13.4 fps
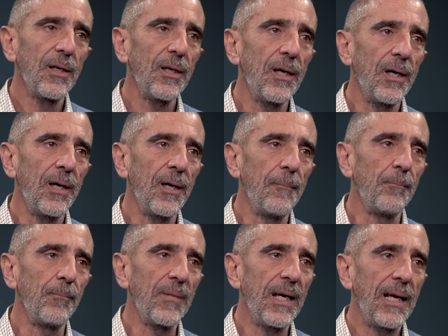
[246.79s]

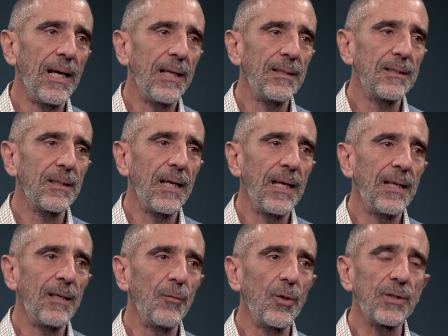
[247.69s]
Um, and,
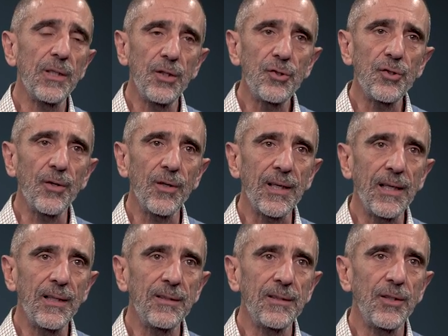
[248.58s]
and it was a regional
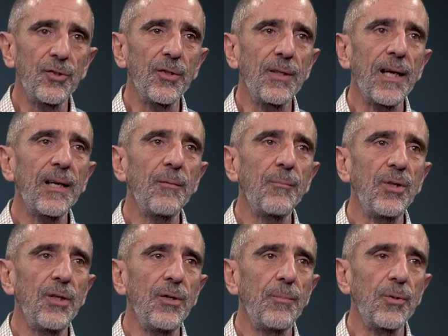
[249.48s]
organization that gave me
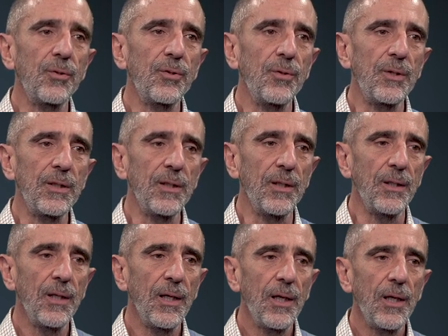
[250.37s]
the opportunity
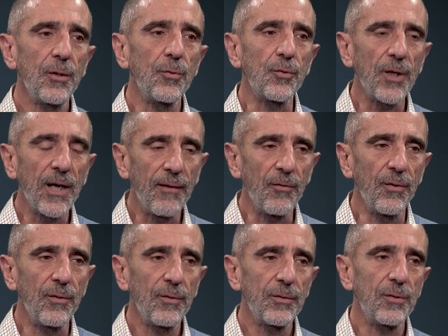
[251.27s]
to
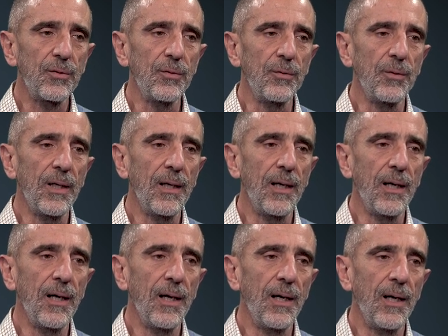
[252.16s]
travel, to,
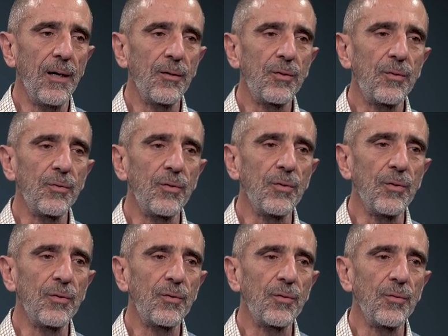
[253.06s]
uh, to
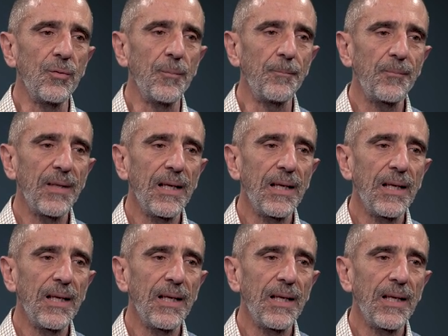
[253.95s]
do, to